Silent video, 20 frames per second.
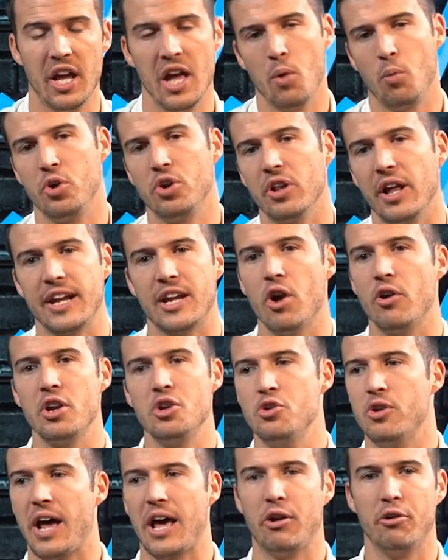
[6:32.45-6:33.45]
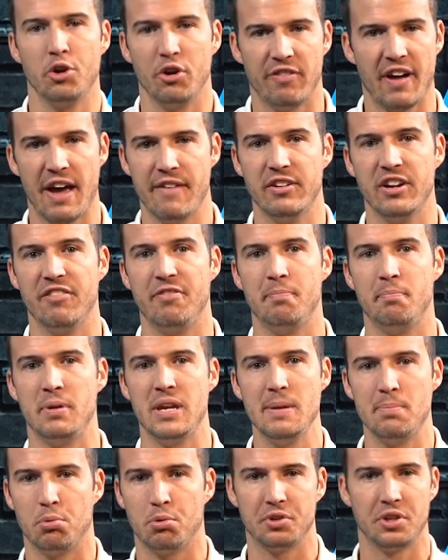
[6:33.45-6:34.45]
Well, you're like, Cody, dude, I don't know if I have enough
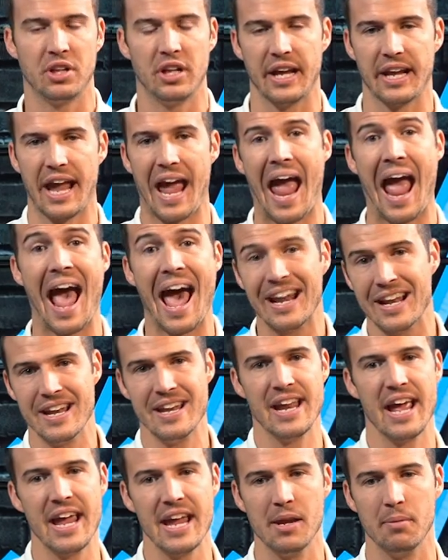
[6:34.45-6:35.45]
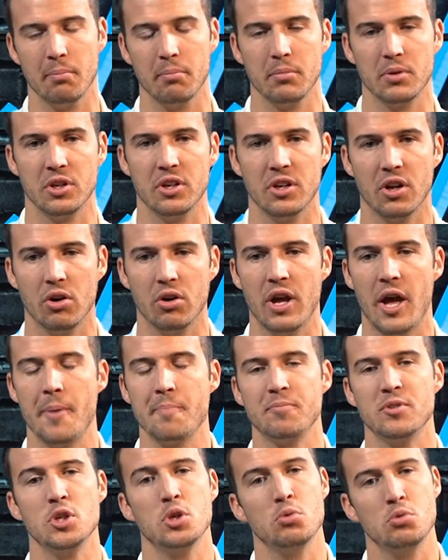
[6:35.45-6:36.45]
people to like add a name, you know?
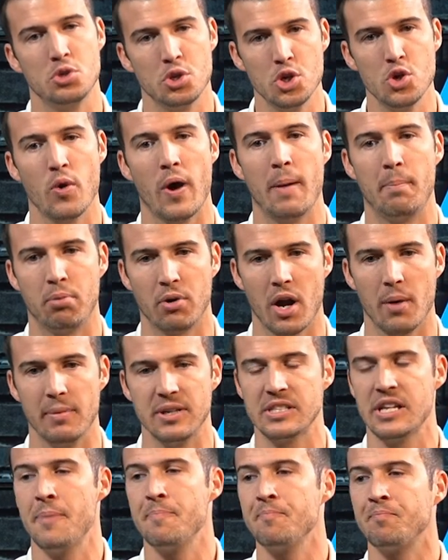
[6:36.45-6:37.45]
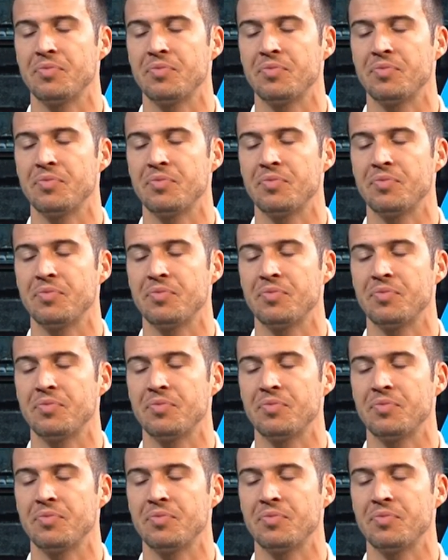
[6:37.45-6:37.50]
You do, I promise.